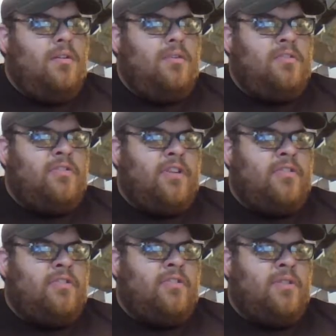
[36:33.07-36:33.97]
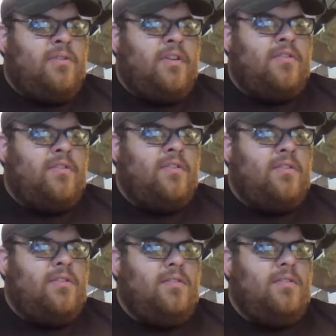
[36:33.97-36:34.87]
which is actually no different
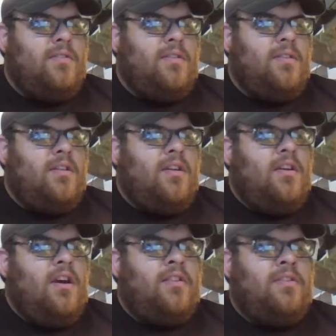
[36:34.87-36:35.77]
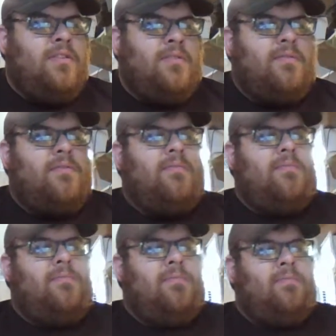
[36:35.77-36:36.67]
other than
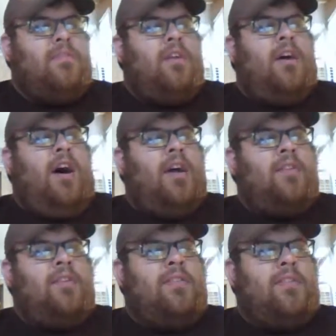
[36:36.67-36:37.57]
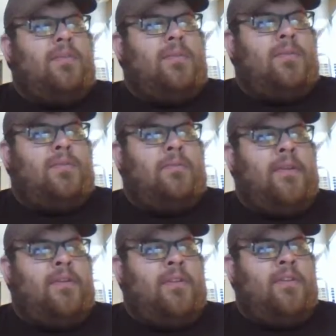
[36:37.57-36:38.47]
I thought the other one was a
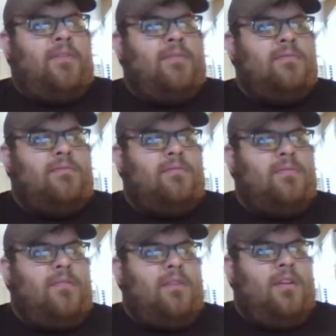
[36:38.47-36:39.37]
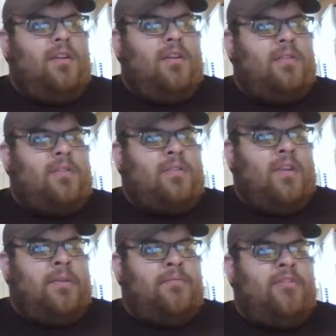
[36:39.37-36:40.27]
better deal with the
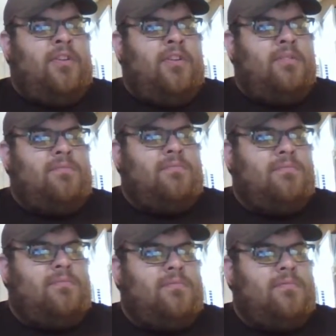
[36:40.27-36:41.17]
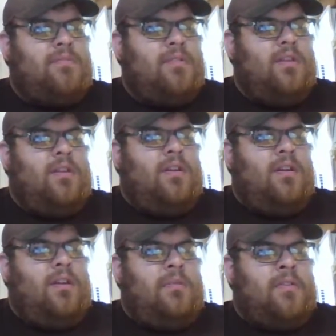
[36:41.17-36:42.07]
clamshell
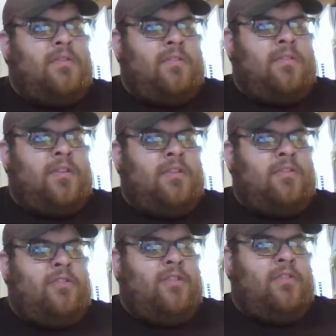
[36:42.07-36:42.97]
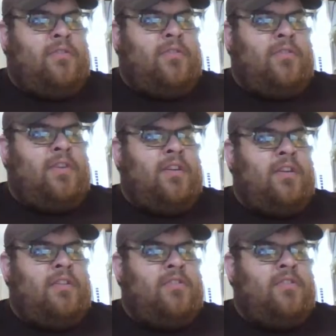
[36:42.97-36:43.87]
because you can get yourself a
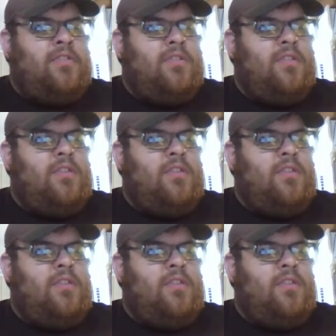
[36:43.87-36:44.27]
15-inch